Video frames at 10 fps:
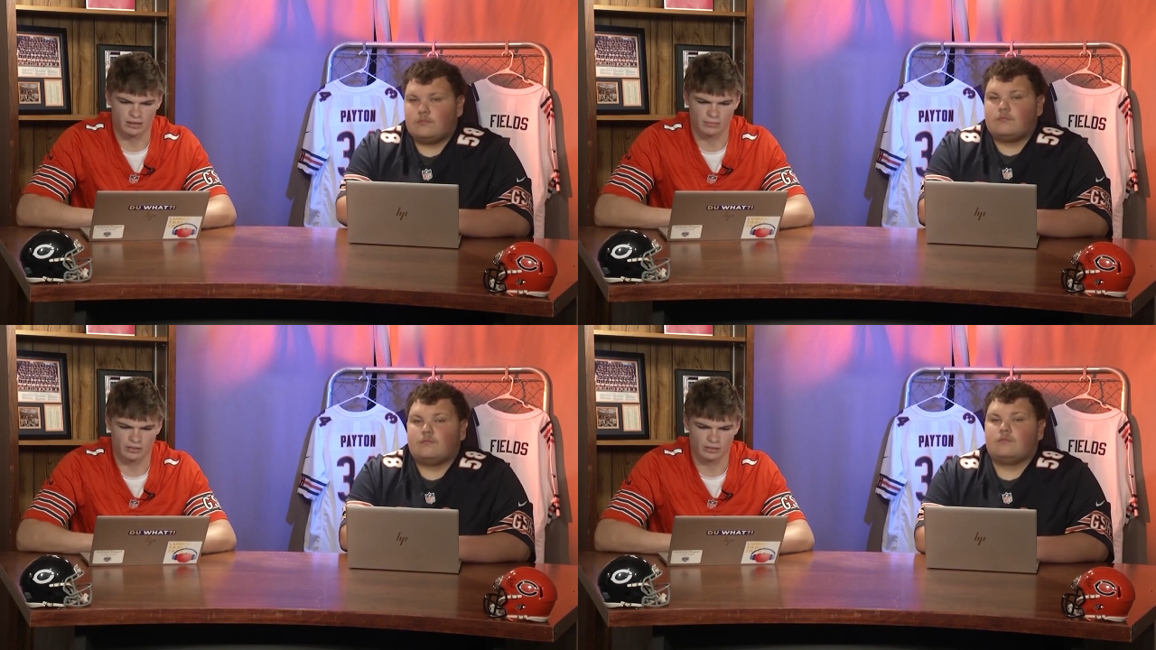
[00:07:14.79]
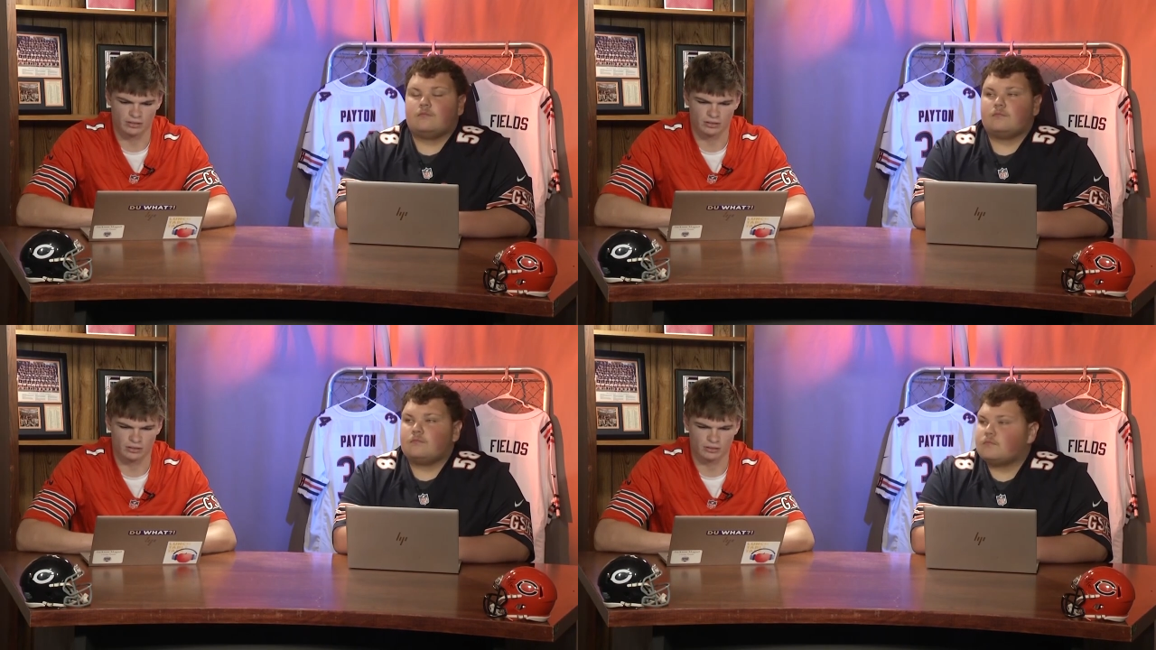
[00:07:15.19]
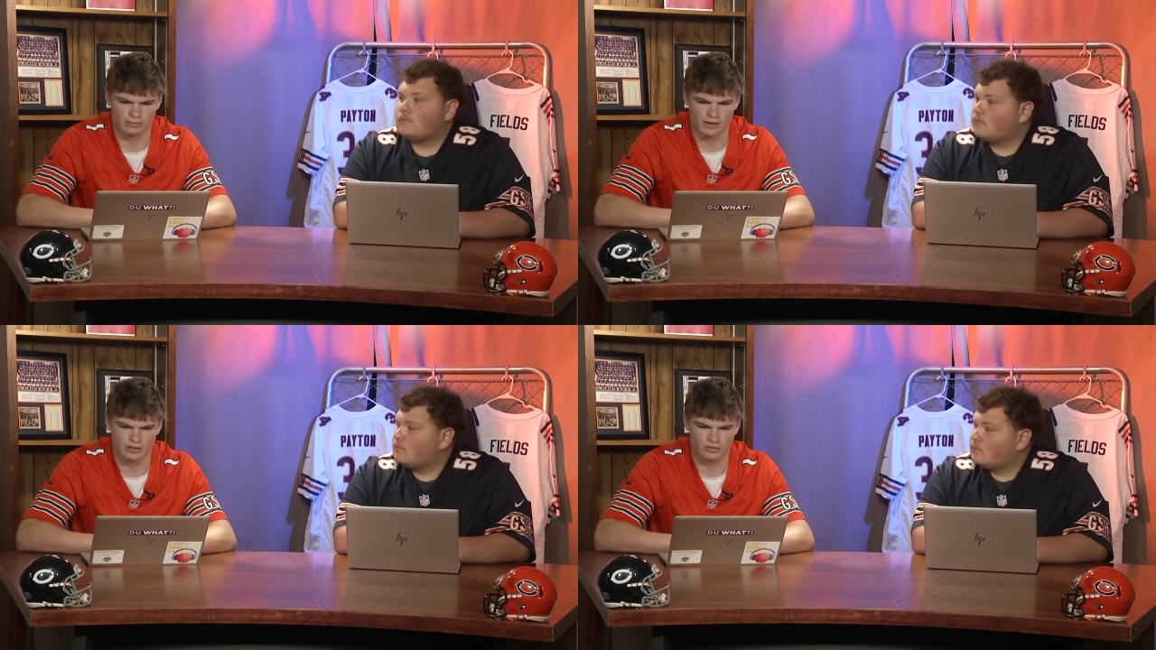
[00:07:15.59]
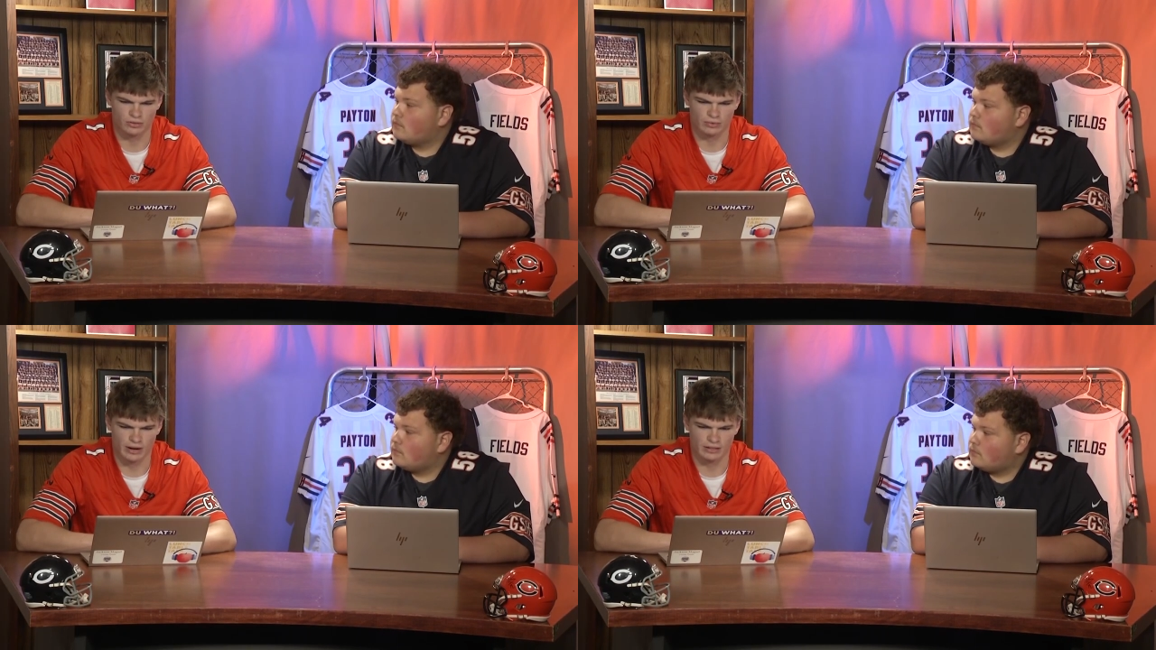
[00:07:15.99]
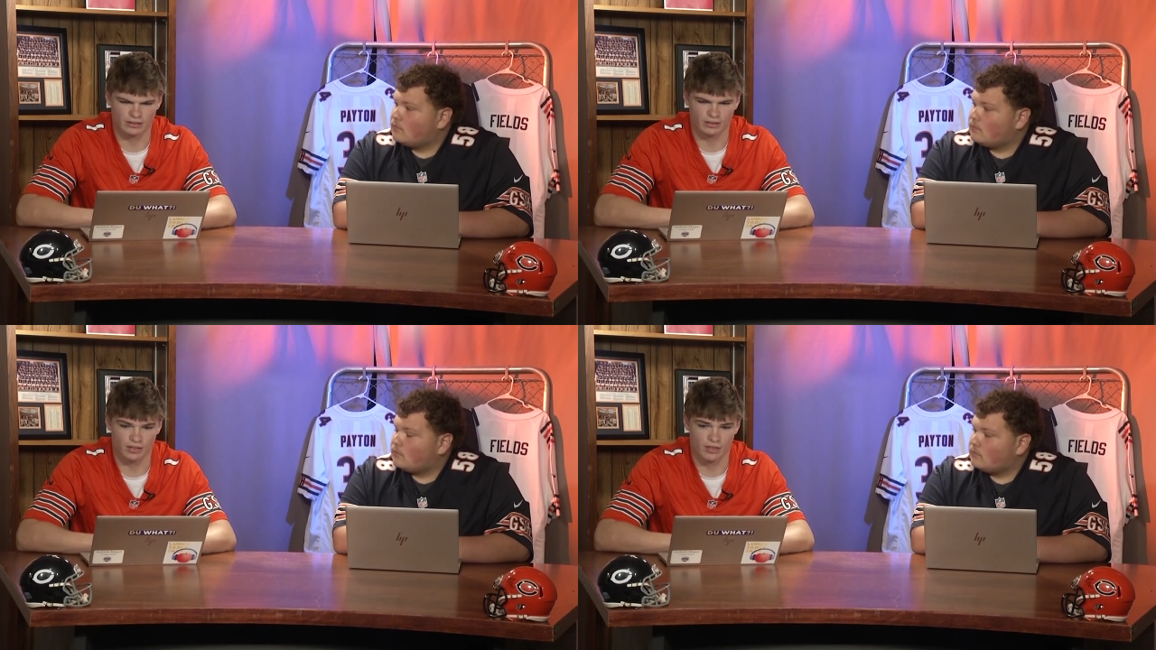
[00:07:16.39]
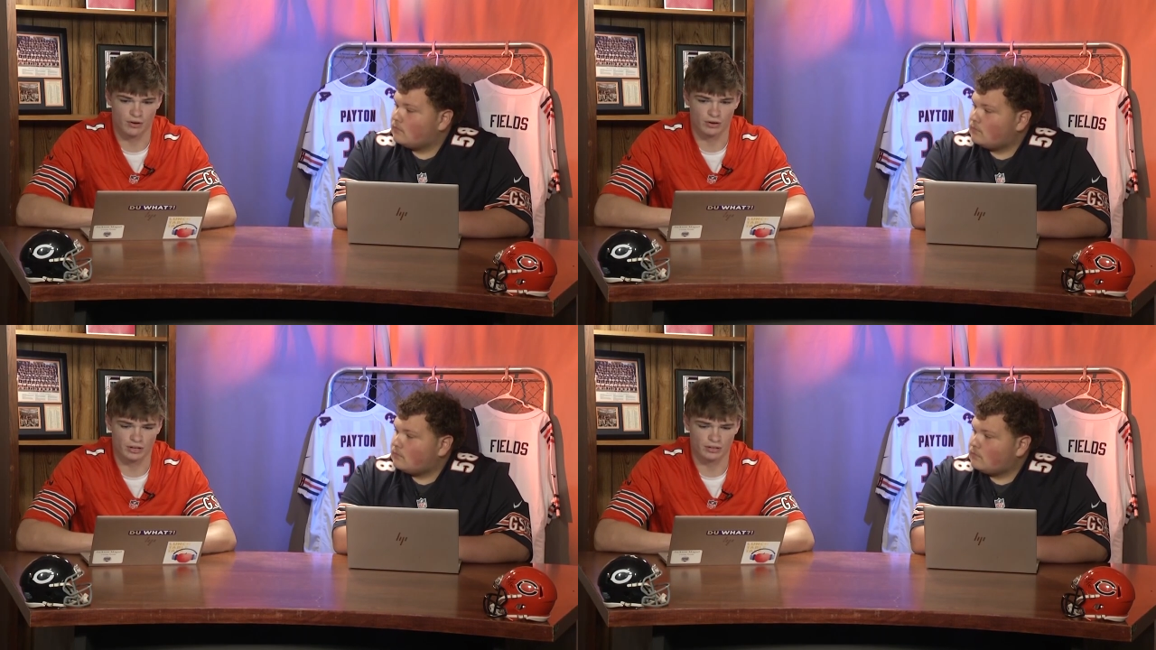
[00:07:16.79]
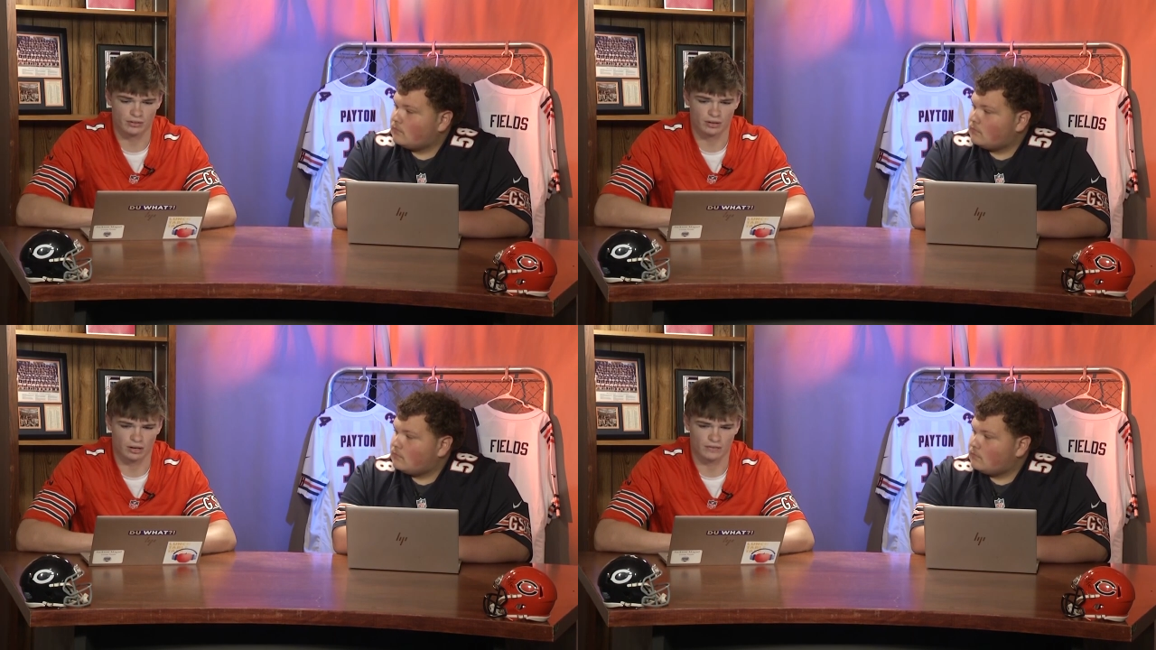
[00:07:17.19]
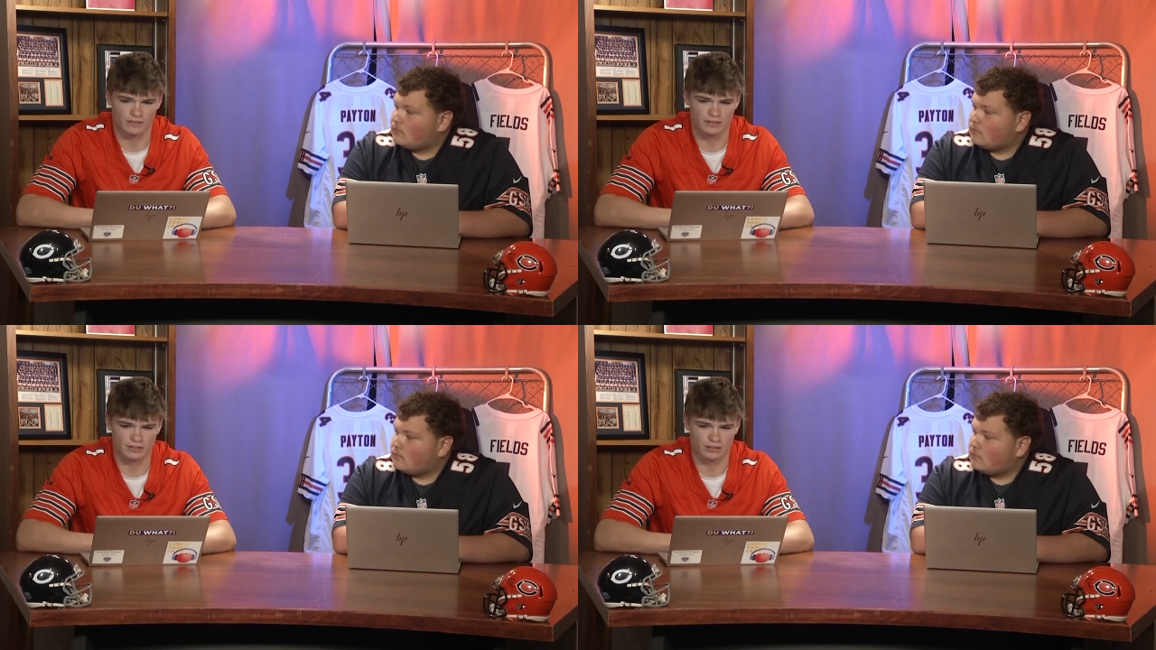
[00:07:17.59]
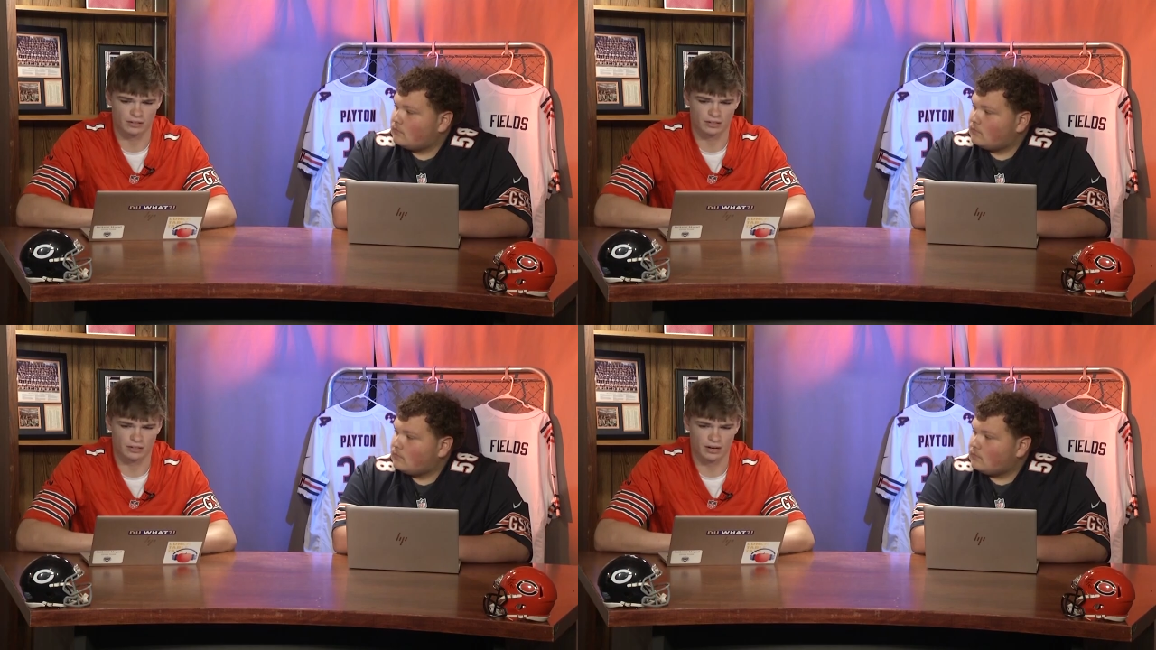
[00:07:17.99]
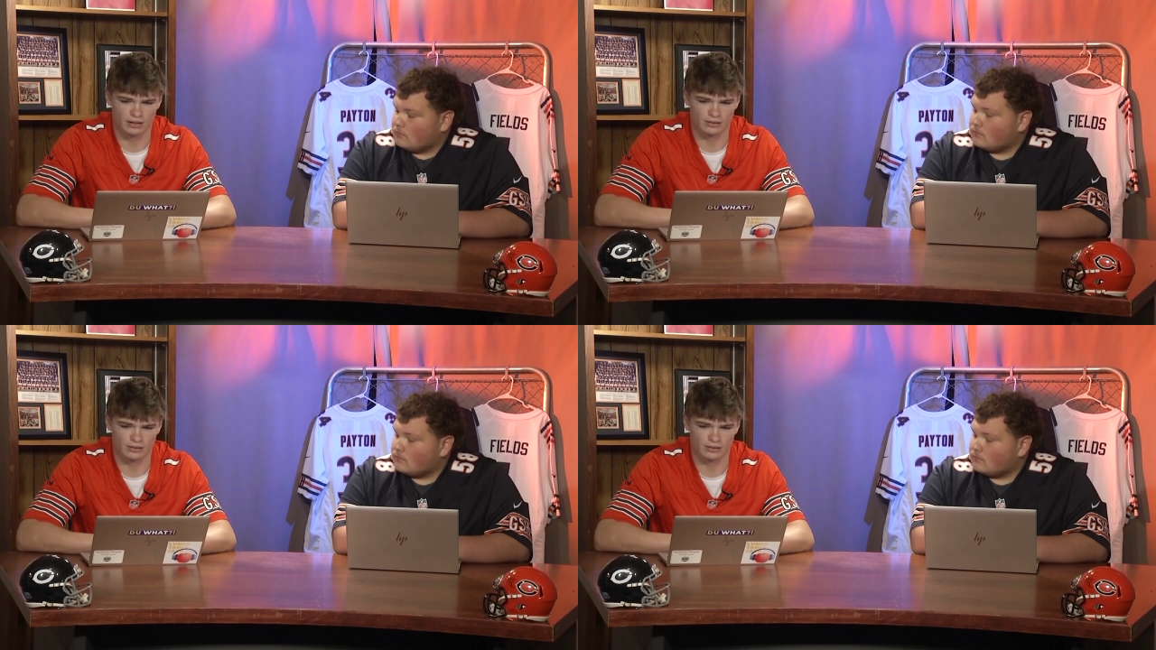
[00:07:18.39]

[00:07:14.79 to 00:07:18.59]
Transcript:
Speaker 1: I mean, the the, the Bears are ranked the thirtieth offense in the league out of mm-hmm.